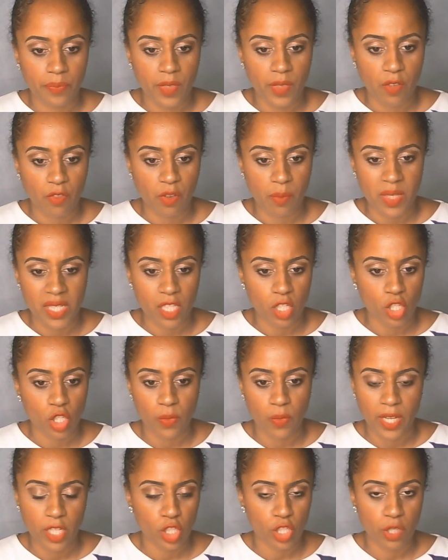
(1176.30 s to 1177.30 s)
from the
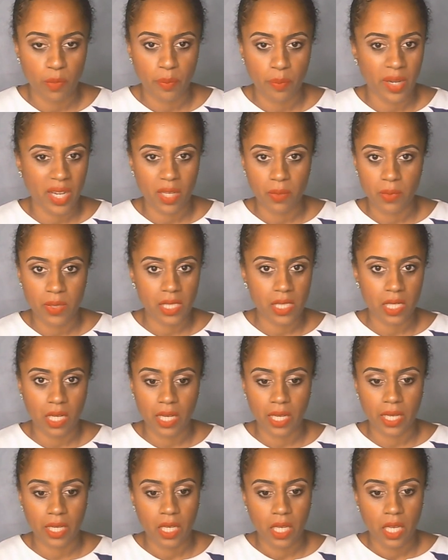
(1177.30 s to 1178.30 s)
situation, but it was
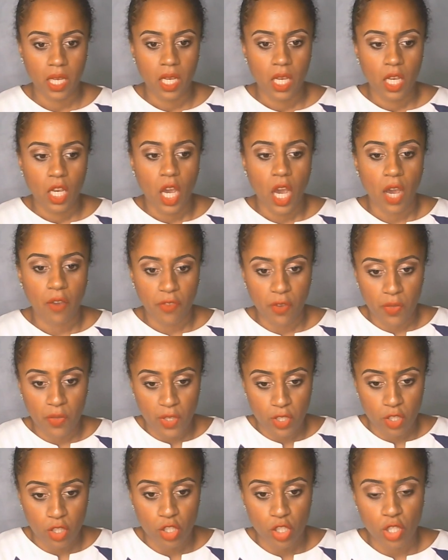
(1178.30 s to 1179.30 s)
like, I feel
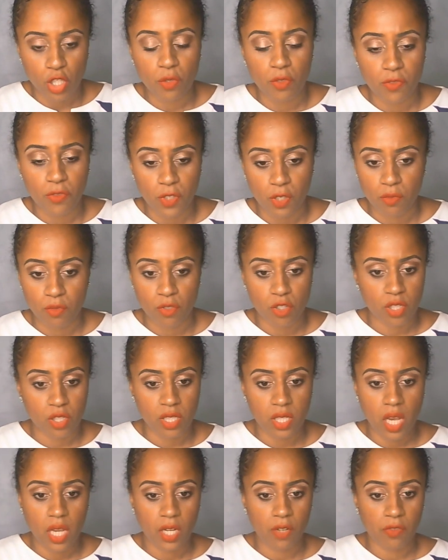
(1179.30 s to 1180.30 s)
that the two of you just
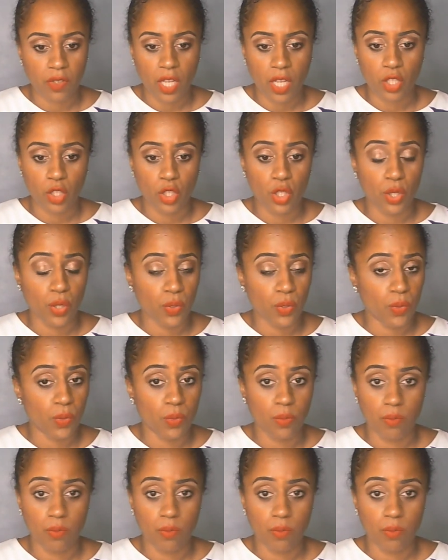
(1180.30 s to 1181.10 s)
kind of like knew.